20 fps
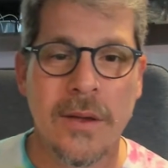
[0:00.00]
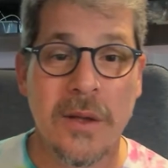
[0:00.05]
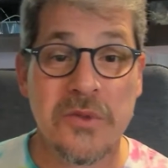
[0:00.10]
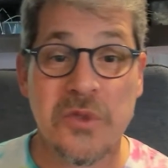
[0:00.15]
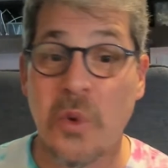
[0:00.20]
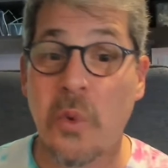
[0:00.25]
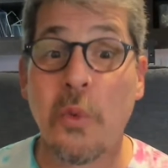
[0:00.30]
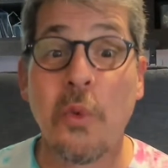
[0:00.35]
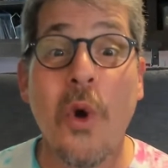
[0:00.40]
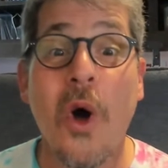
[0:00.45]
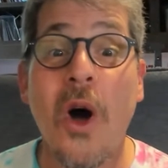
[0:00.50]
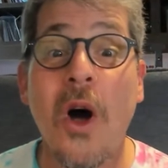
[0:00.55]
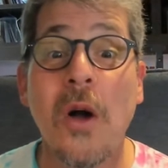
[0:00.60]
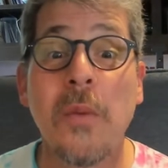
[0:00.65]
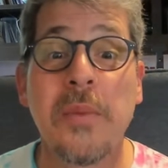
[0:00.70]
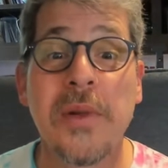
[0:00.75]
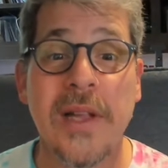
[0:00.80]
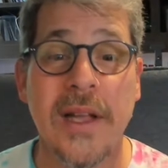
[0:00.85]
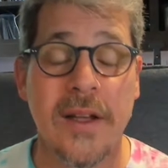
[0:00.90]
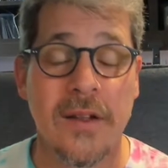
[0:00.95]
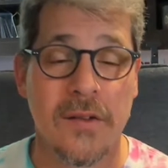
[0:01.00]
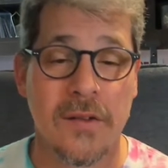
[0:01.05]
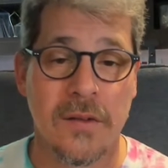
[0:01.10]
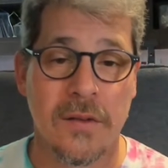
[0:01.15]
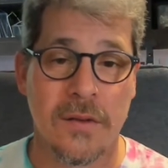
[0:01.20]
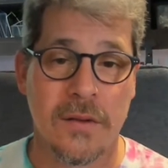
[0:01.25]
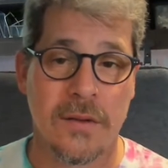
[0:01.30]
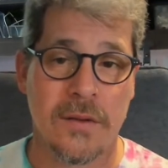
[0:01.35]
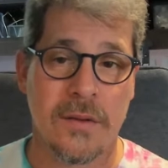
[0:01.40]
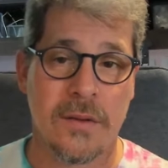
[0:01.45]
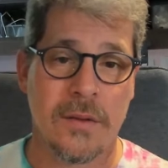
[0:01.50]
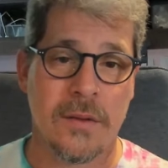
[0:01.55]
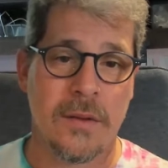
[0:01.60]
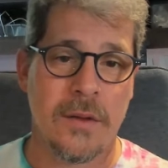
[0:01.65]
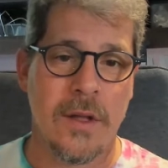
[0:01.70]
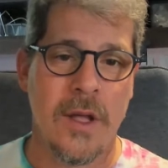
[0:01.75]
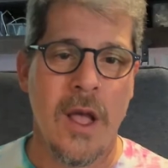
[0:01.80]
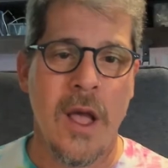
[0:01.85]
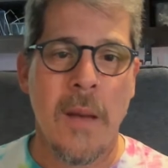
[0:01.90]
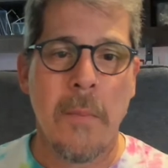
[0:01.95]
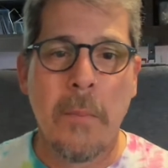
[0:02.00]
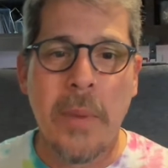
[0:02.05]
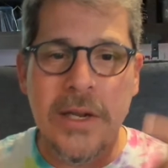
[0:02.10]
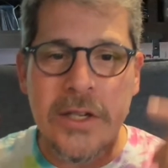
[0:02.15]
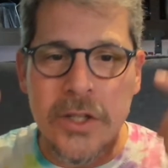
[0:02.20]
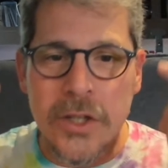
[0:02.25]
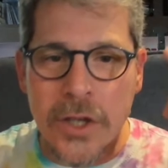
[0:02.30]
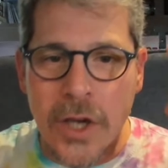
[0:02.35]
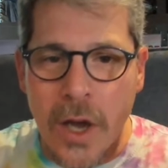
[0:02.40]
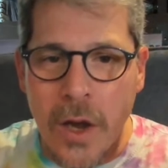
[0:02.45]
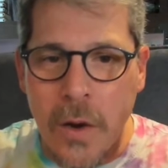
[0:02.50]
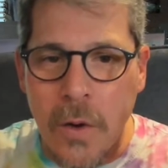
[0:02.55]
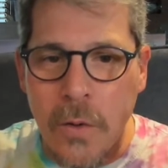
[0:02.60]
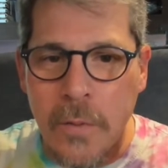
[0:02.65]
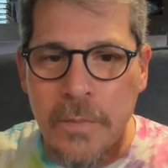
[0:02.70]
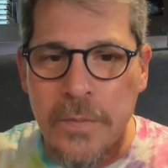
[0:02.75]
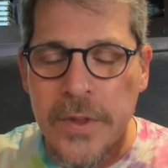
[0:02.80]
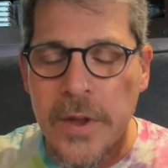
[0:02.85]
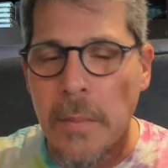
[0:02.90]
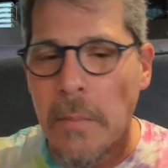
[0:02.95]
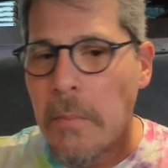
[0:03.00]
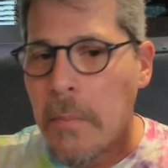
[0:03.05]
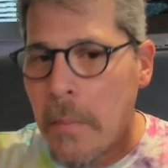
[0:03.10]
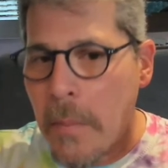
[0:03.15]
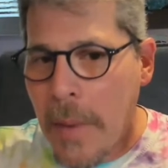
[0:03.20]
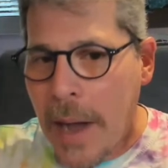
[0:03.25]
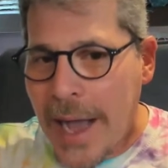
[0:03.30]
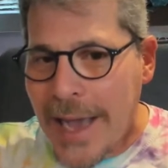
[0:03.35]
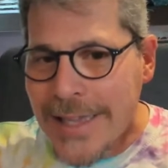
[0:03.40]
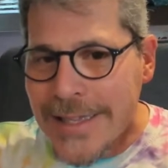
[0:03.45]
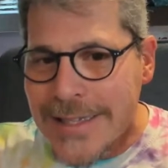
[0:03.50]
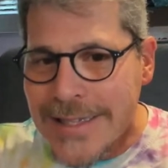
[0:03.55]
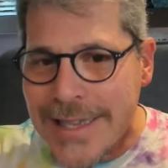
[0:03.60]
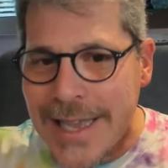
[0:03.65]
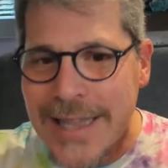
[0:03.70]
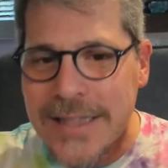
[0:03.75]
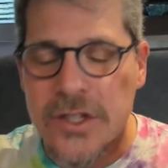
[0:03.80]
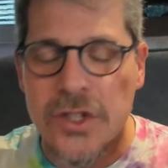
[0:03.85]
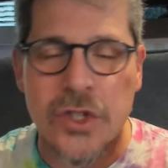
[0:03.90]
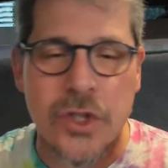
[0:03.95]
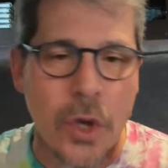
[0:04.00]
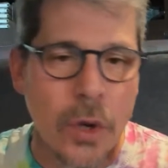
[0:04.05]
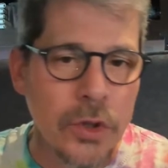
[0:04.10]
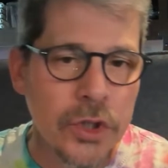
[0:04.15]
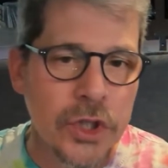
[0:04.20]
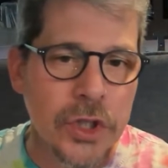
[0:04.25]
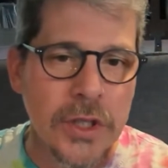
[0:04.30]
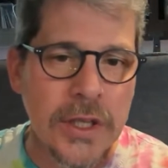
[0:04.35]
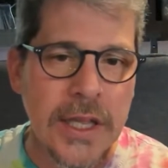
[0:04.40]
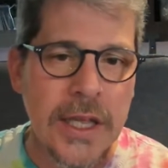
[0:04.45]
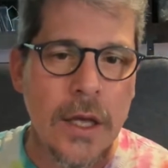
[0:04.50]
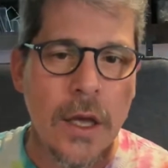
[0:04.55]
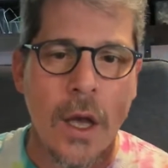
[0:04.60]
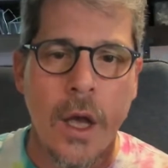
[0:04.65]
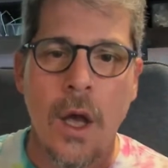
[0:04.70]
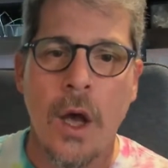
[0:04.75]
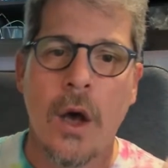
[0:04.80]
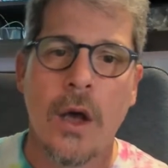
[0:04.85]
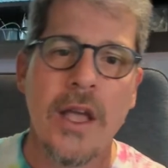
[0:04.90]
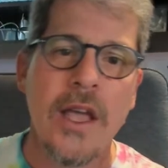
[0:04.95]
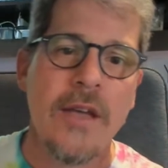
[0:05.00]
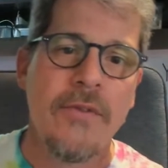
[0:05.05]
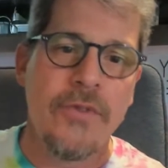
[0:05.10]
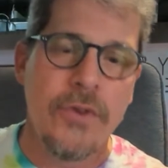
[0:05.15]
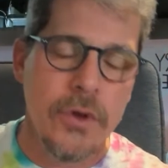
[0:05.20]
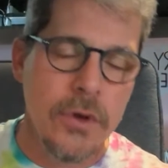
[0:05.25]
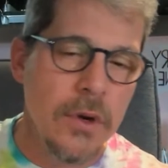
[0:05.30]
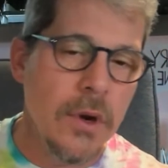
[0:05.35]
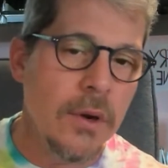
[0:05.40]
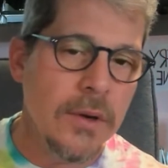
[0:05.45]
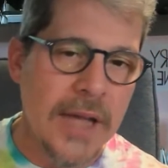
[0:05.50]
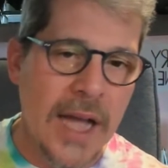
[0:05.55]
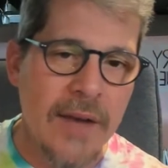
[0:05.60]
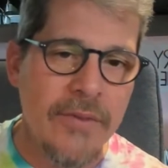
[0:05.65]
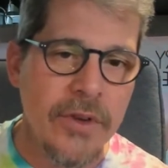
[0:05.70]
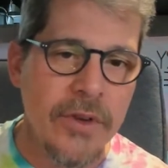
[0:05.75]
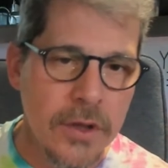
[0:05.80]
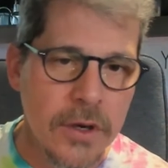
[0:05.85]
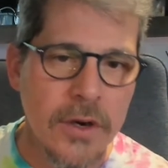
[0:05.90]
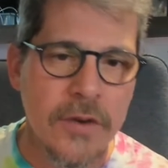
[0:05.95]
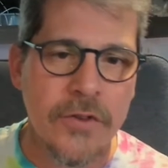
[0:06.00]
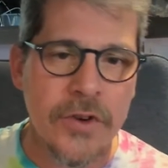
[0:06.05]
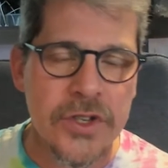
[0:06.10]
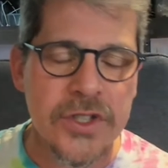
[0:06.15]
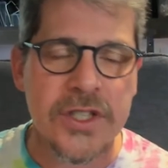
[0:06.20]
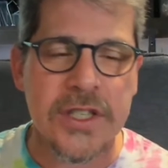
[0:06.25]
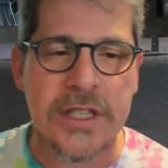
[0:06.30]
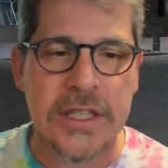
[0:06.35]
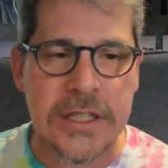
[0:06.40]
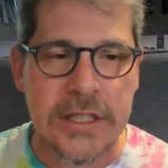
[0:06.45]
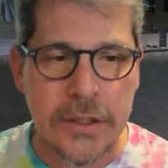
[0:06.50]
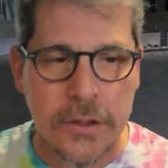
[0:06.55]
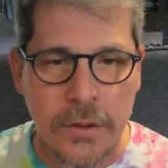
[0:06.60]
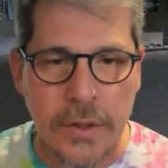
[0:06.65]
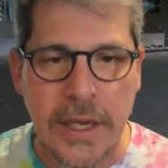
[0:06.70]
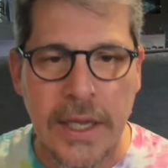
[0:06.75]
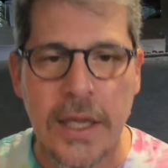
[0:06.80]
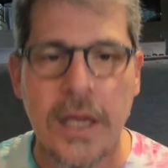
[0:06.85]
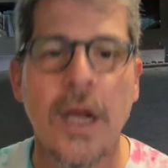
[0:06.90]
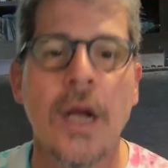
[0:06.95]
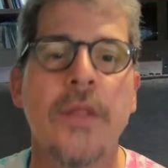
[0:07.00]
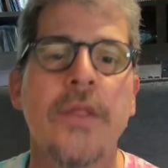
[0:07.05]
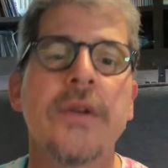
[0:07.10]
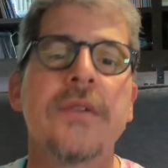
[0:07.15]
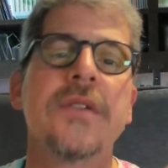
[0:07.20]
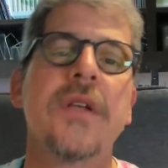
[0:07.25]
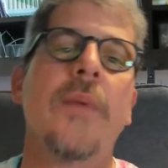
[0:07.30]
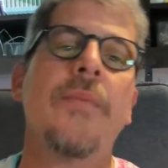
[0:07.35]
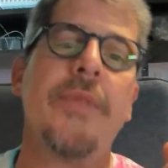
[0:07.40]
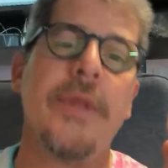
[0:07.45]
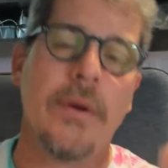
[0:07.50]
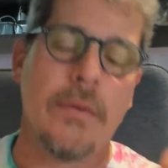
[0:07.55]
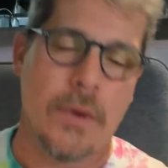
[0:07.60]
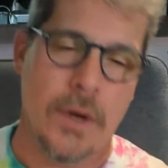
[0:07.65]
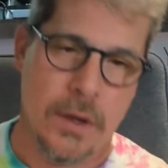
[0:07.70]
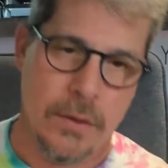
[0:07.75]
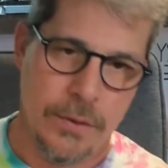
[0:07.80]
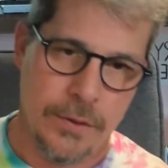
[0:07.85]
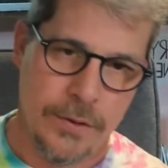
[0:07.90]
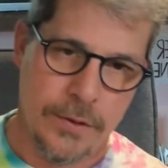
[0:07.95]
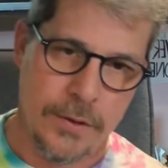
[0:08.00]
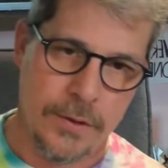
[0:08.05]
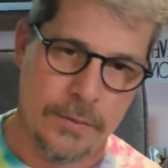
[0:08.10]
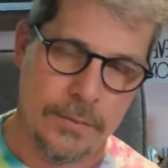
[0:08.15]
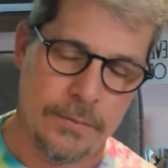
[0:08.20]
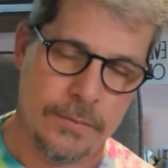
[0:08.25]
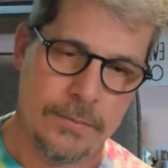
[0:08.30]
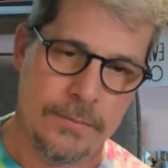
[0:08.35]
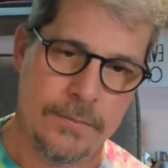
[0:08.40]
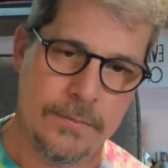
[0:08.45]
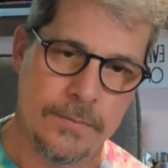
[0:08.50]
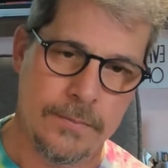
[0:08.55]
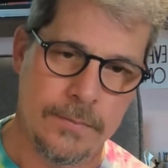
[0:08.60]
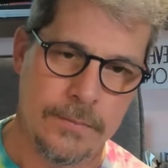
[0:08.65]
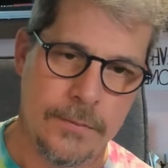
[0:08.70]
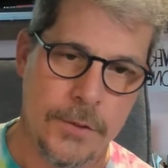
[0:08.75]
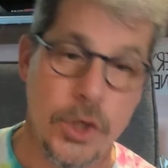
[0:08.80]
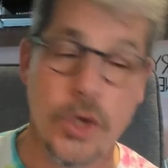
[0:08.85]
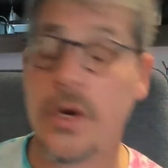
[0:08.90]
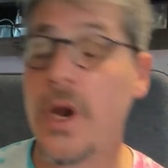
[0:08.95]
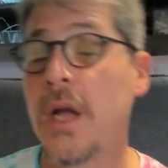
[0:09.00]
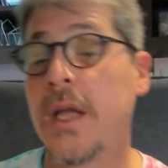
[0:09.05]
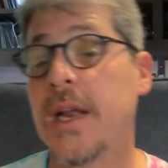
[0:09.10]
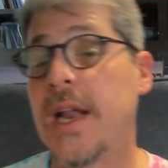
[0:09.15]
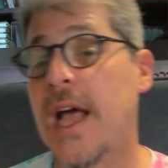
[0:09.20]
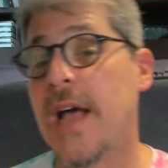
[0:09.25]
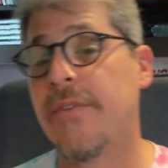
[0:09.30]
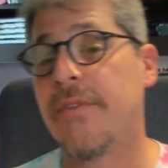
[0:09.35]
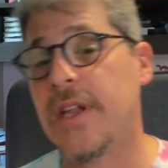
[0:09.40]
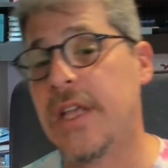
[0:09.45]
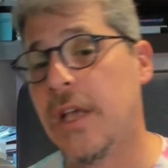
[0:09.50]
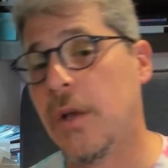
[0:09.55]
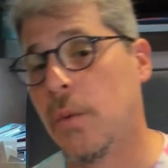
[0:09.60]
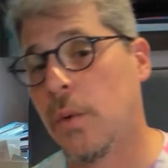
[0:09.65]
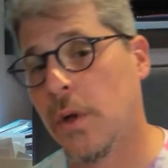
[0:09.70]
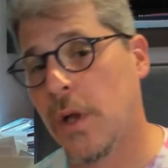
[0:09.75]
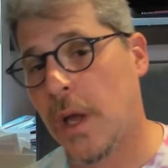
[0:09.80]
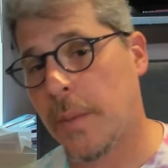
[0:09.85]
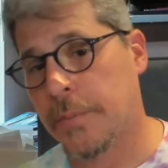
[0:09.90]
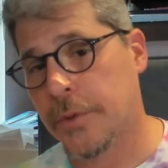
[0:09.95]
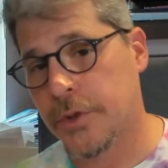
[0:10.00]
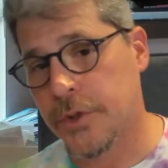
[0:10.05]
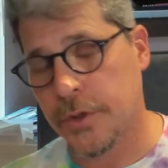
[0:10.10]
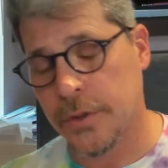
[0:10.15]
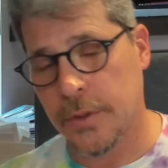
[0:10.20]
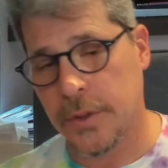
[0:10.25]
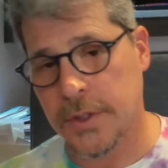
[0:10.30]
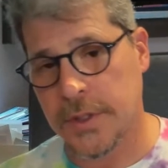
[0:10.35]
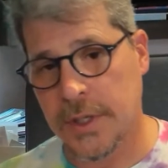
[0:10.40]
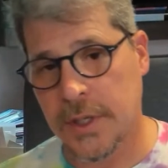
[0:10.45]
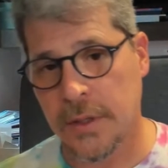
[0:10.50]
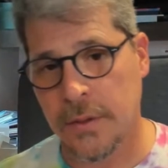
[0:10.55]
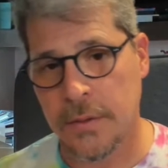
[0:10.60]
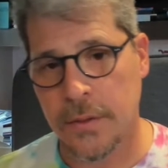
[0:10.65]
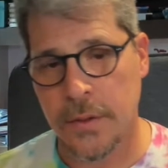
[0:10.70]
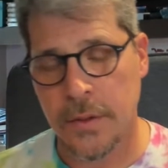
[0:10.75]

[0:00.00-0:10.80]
It's the wrong place. But mindset socially, if you don't have a university degree, there's something wrong with you. You're not going to have an equal opportunity.